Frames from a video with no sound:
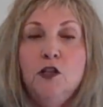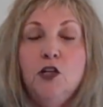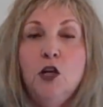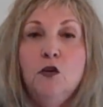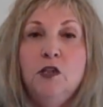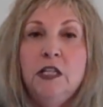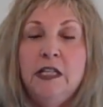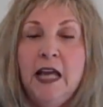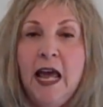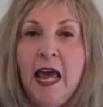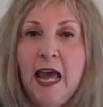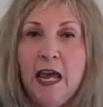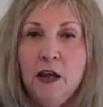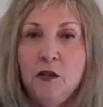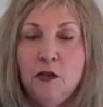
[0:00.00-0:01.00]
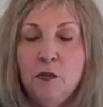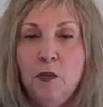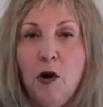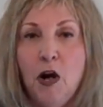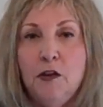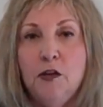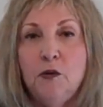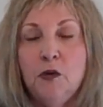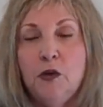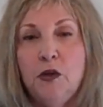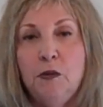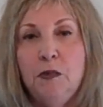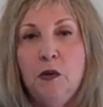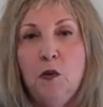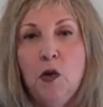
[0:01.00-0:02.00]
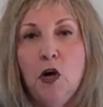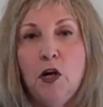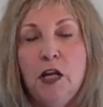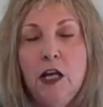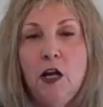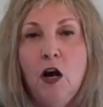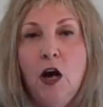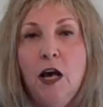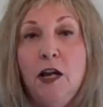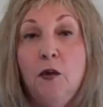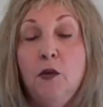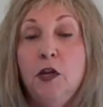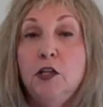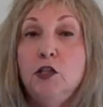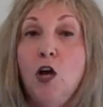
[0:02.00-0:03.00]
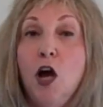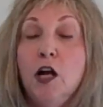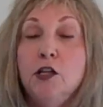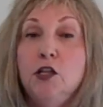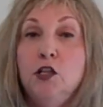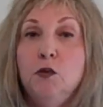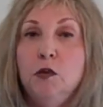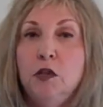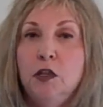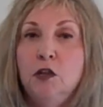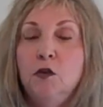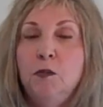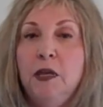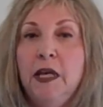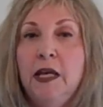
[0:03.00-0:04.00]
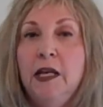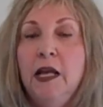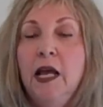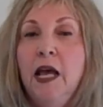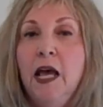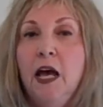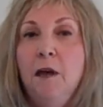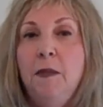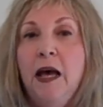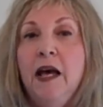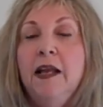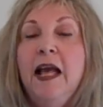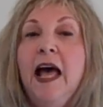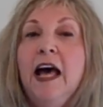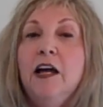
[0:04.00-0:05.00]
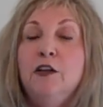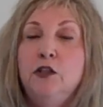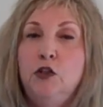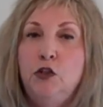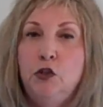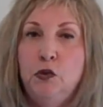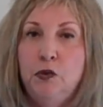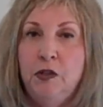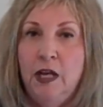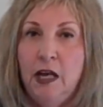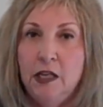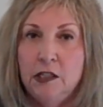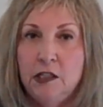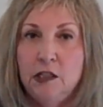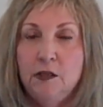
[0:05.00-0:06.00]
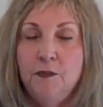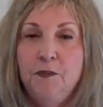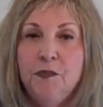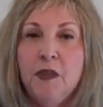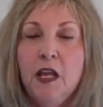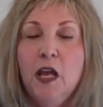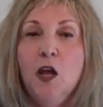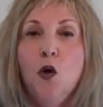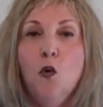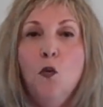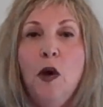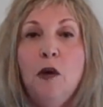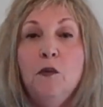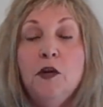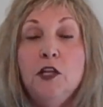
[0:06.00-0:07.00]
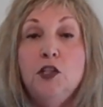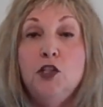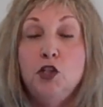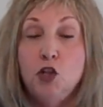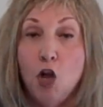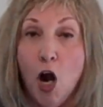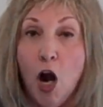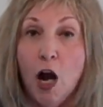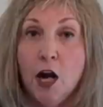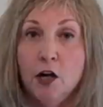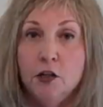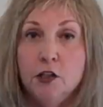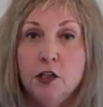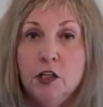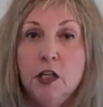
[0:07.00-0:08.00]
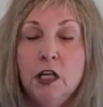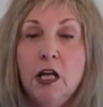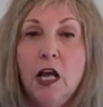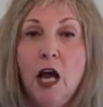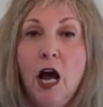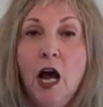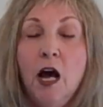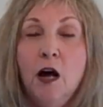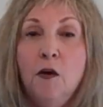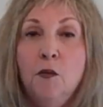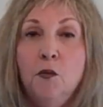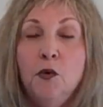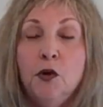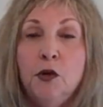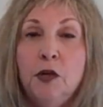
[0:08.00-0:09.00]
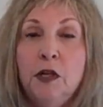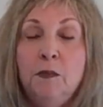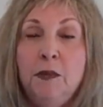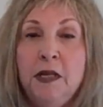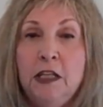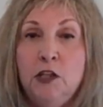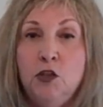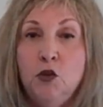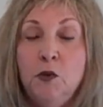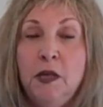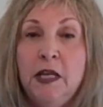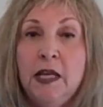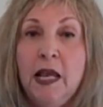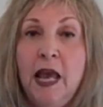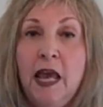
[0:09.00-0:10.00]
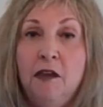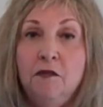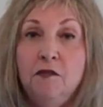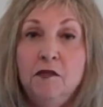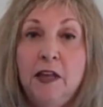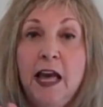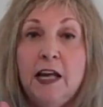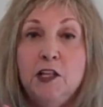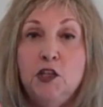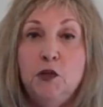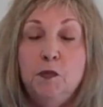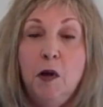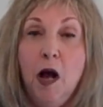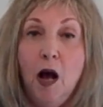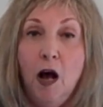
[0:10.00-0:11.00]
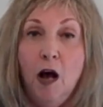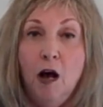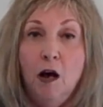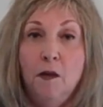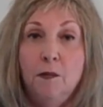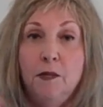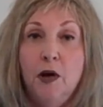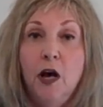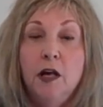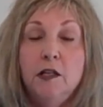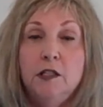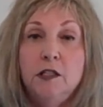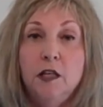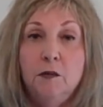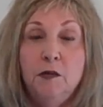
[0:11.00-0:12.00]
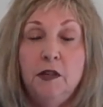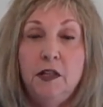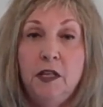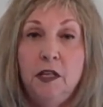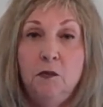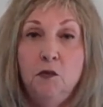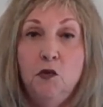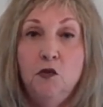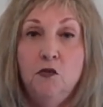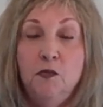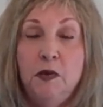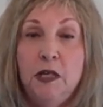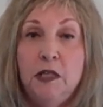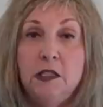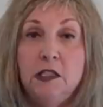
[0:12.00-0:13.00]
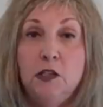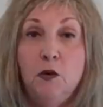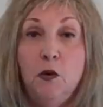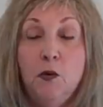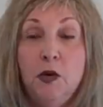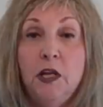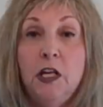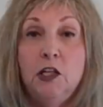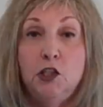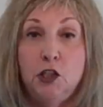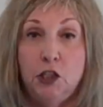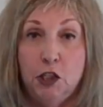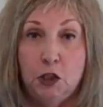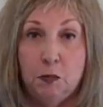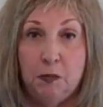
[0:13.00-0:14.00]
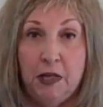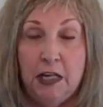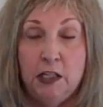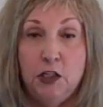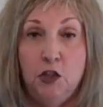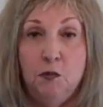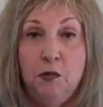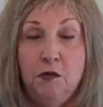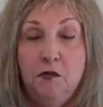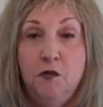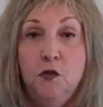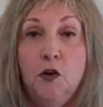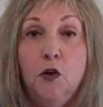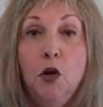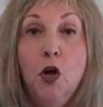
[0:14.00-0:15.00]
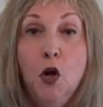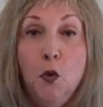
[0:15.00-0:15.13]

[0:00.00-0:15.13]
So today, the part that we're going to be working on, I want to talk to you a little bit about how to do this. When we start, we're going to be doing a flexed palm on some of the movements. So I want to just explain to you before